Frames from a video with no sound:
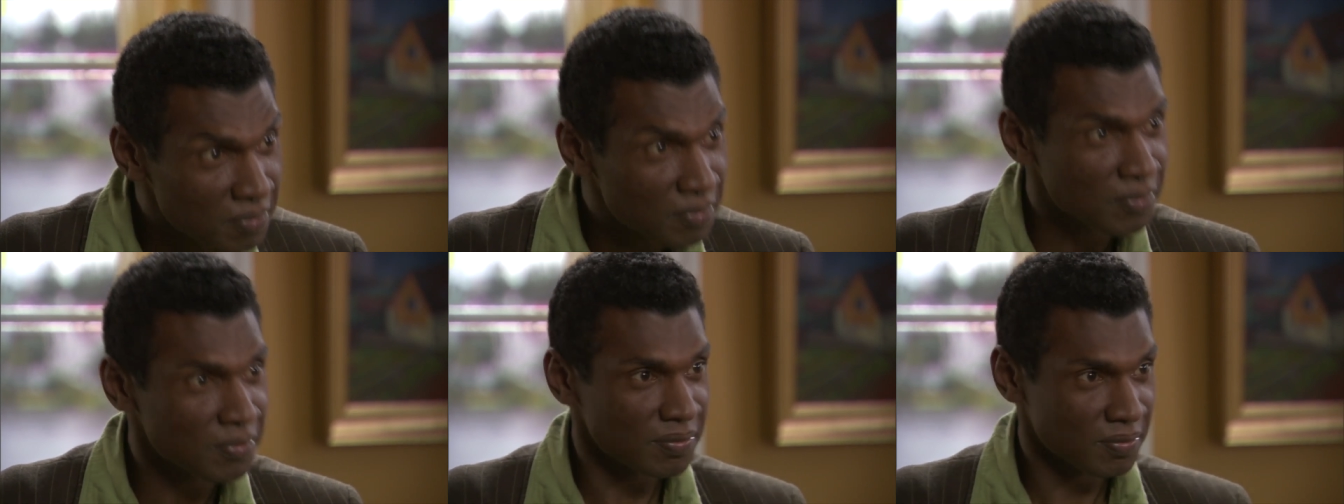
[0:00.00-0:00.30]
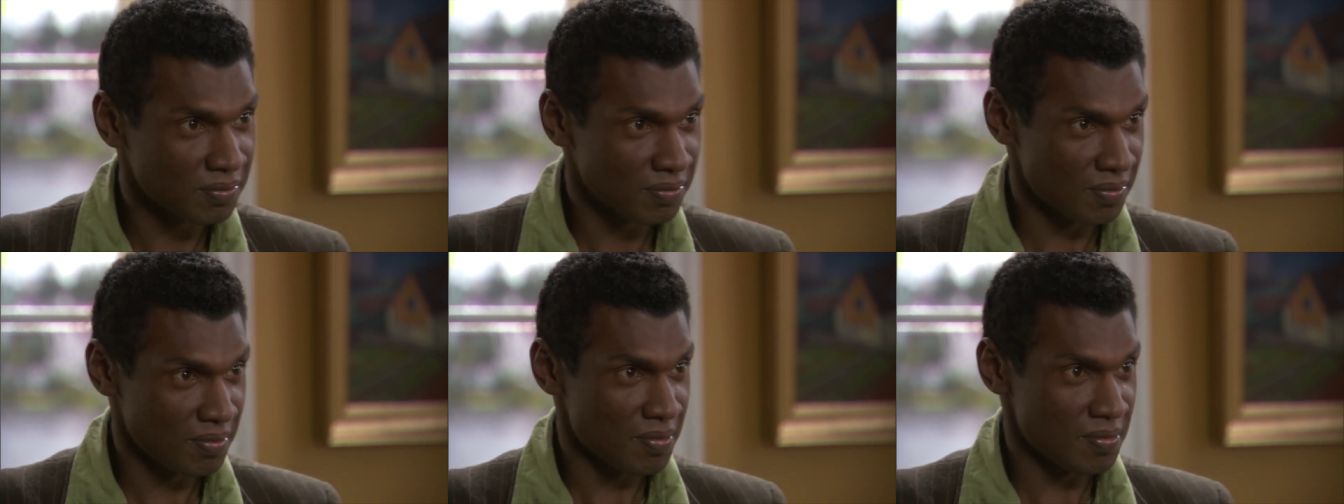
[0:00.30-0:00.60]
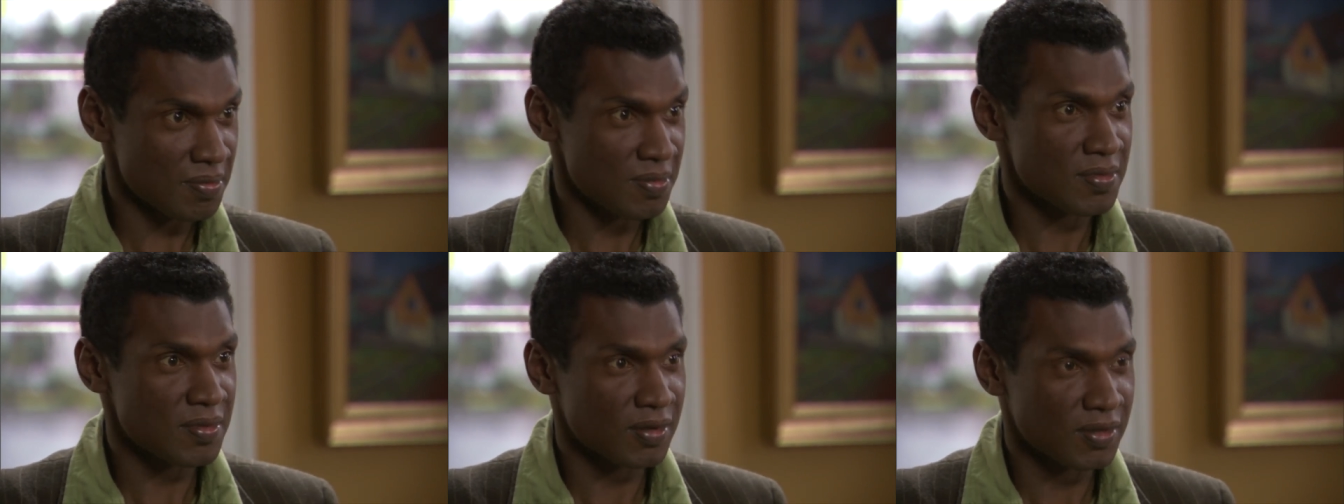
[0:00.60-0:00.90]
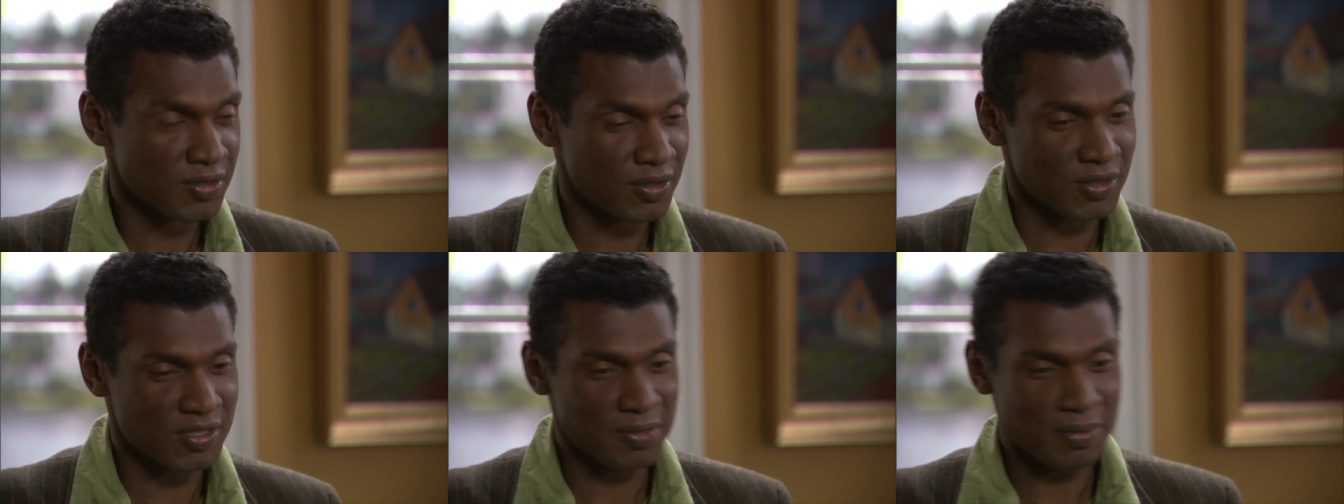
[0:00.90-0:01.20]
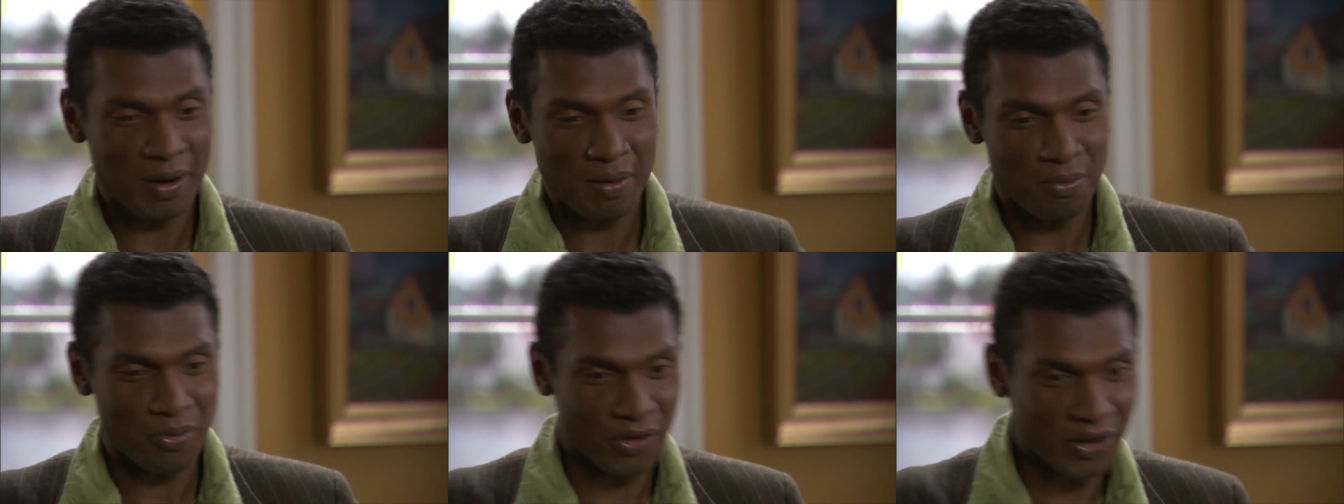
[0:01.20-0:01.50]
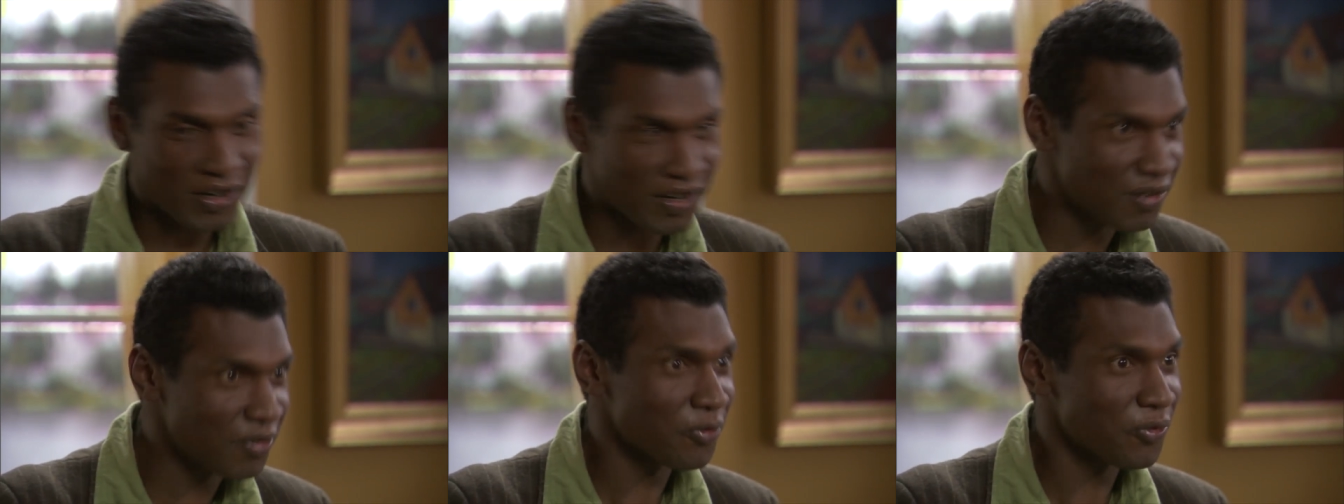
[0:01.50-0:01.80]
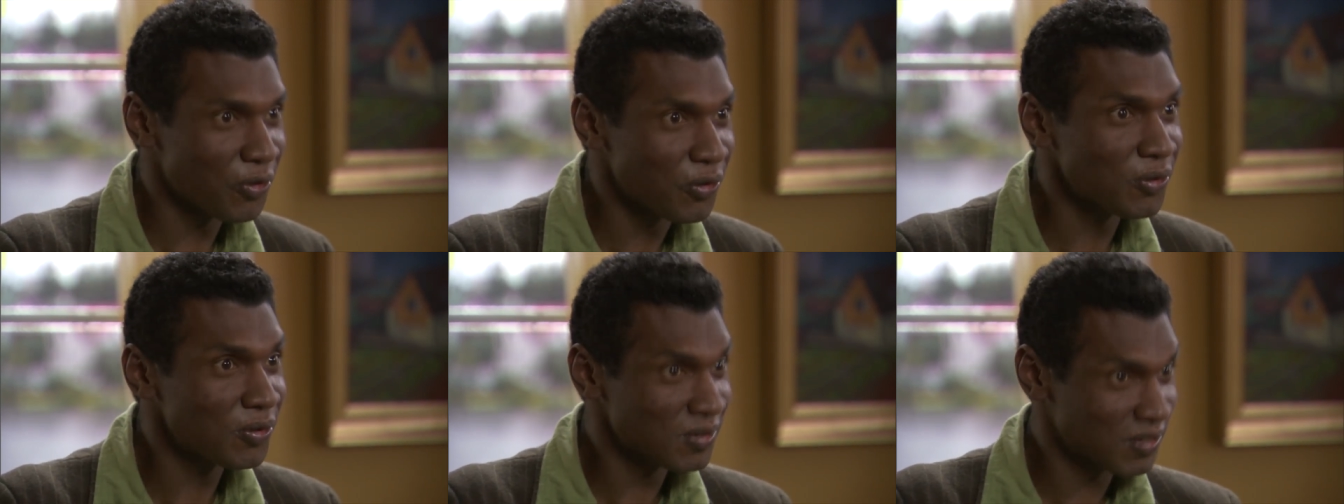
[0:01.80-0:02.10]
Uh-huh. So it's about breaking the
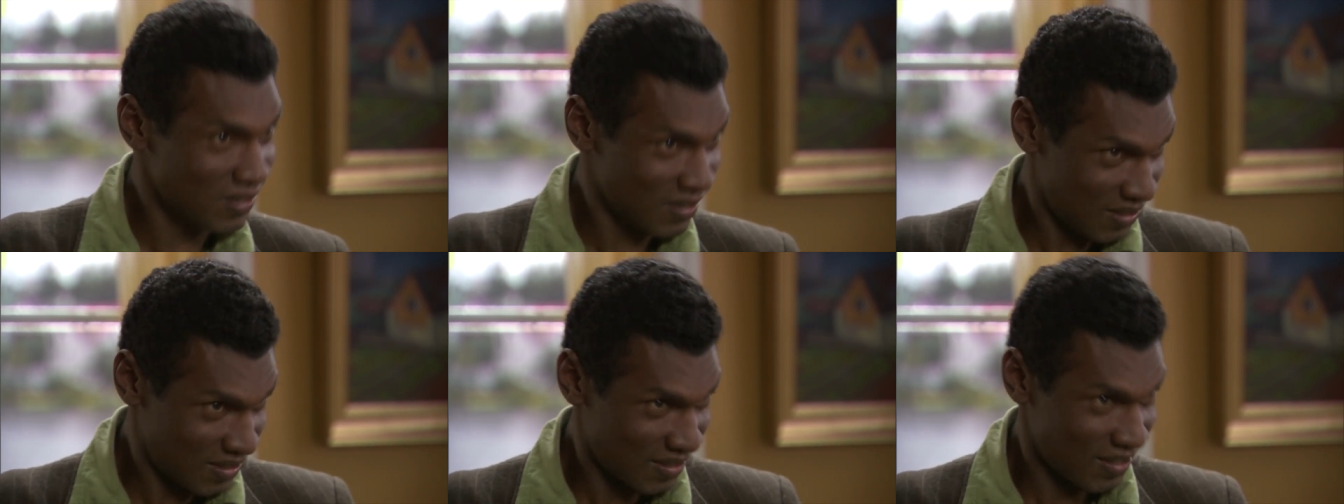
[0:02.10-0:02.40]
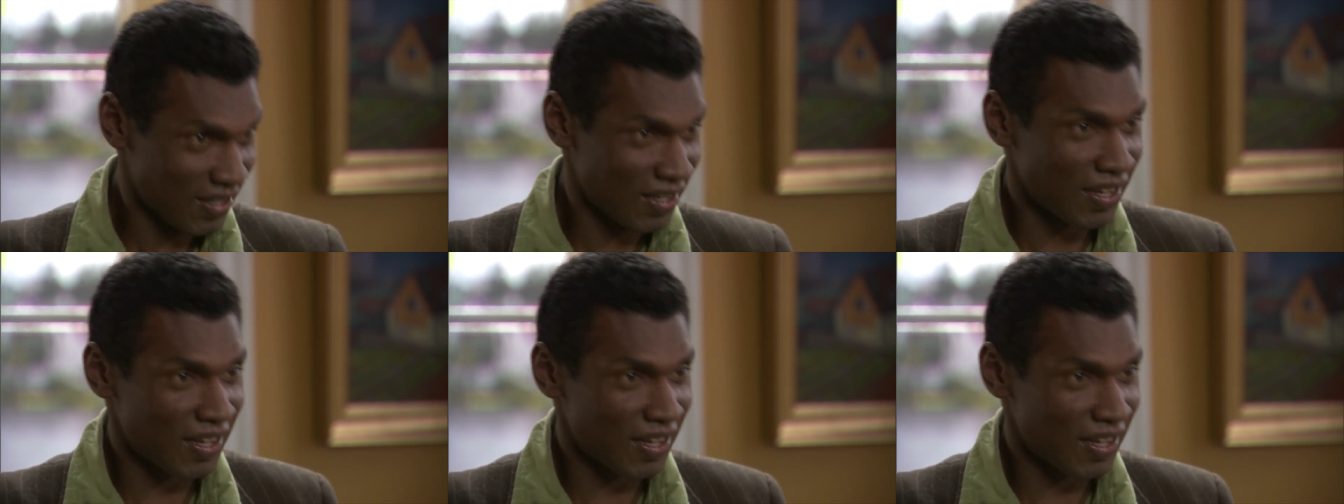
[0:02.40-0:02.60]
rules. Yeah.